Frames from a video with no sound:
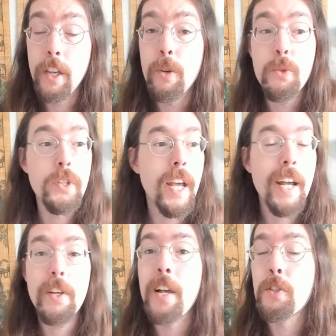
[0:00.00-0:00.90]
He used it
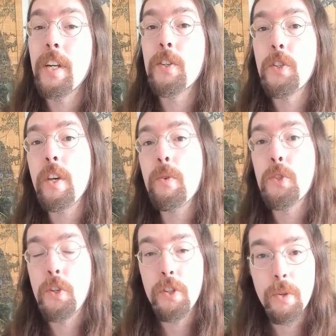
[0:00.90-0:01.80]
as, an
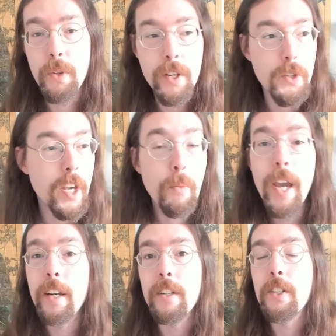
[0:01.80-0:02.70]
excuse to do this. He
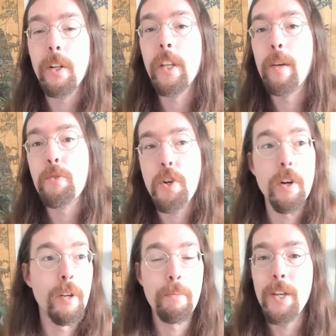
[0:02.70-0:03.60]
waited until Kim
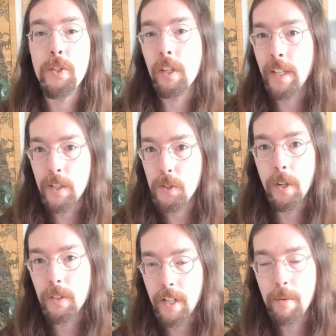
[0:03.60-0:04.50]
Jong-un basically
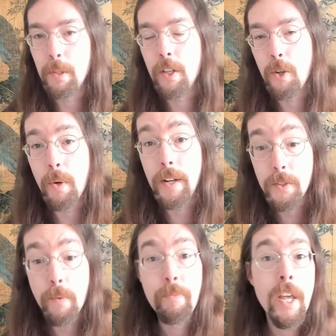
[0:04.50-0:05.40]
insulted him in the
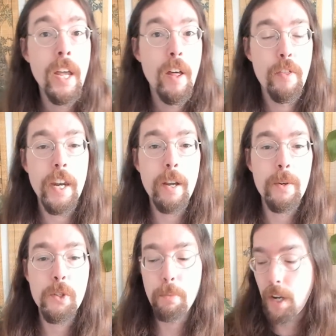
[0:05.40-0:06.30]
U.S. Then he
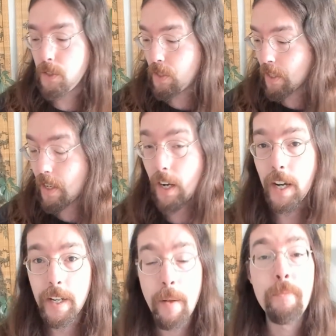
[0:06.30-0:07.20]
responds in
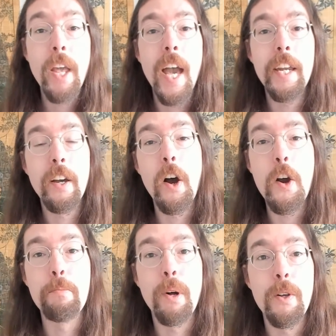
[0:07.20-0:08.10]
kind, and he
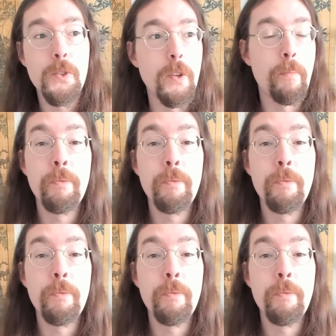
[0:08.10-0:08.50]
hardballs them.